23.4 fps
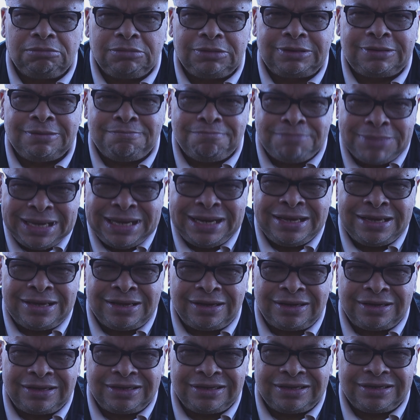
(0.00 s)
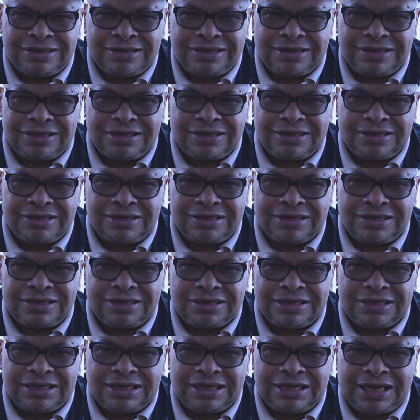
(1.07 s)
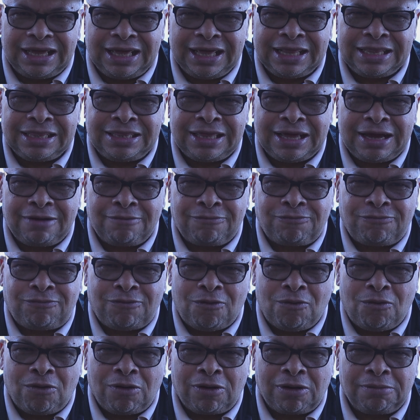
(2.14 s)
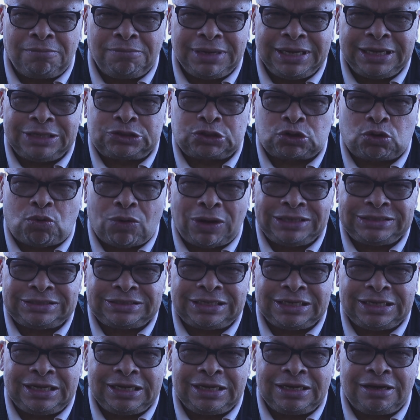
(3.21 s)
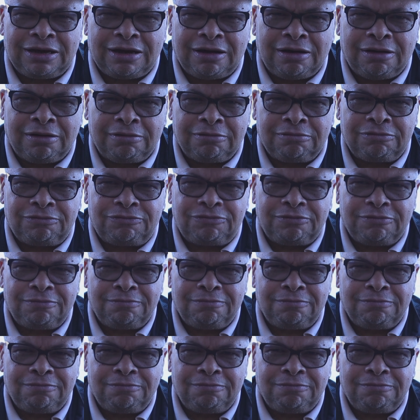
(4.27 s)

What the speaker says: The media, and therefore its questioning of